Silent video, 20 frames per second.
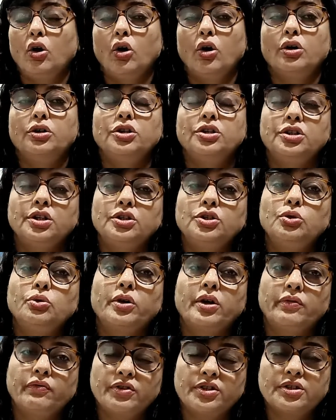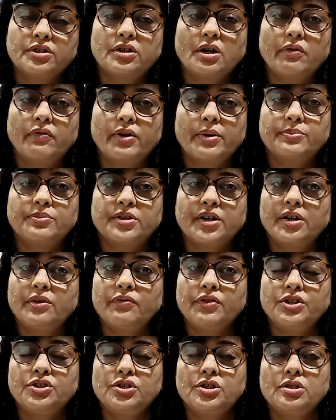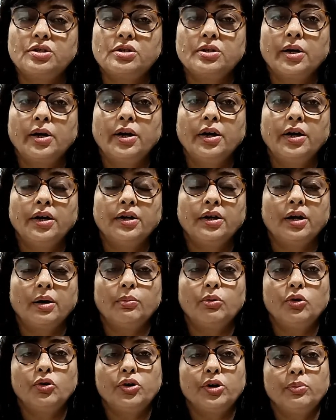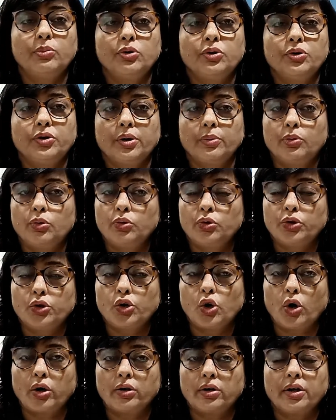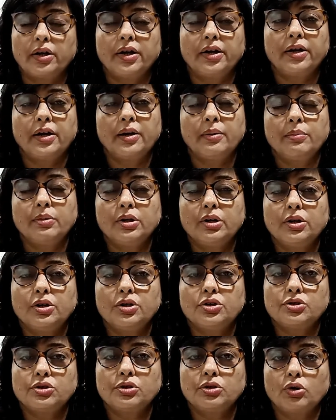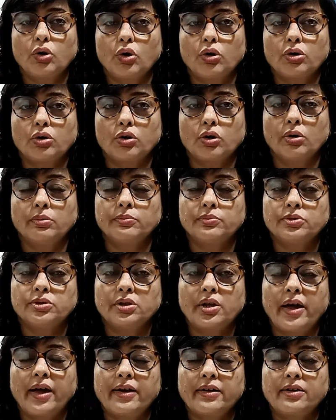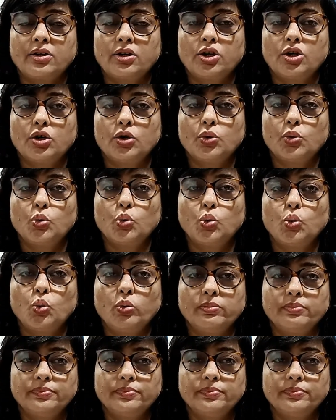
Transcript: or either you can visit our website which is www.iraimmigration.com. Thank you.